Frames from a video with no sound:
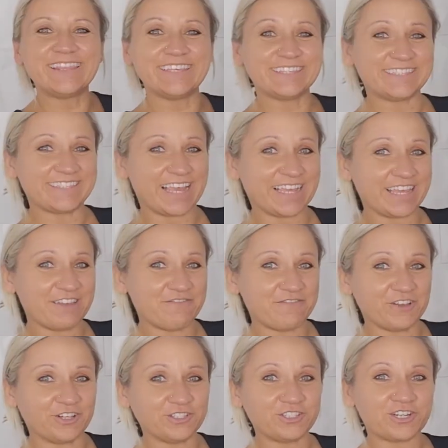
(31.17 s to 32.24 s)
The second
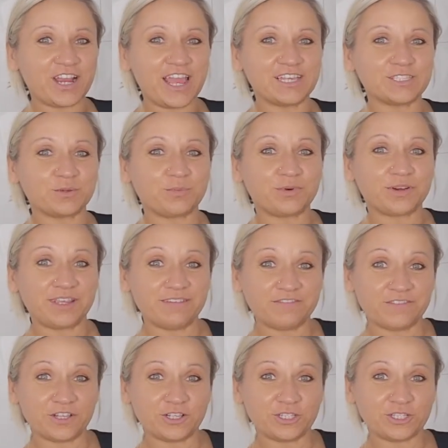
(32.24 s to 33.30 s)
filter has a
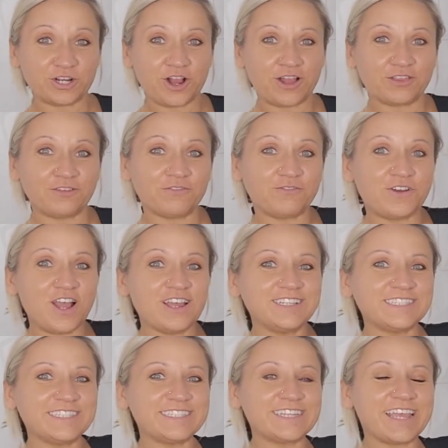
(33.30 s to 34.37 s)
pre-filter on the
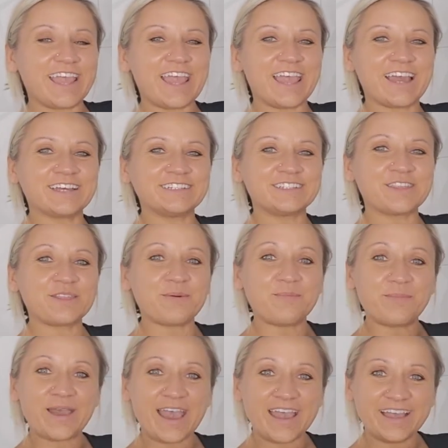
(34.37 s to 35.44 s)
front, and the
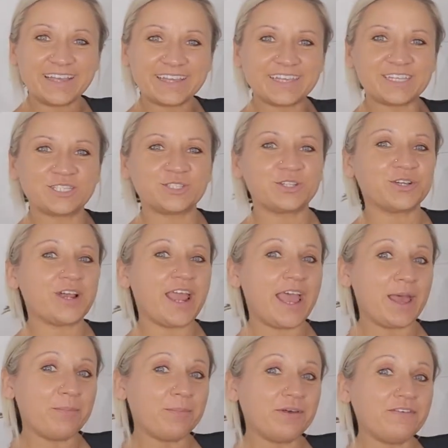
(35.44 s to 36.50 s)
back is your
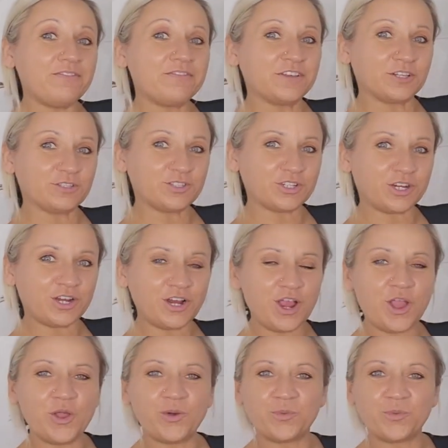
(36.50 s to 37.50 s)
HEPA filter,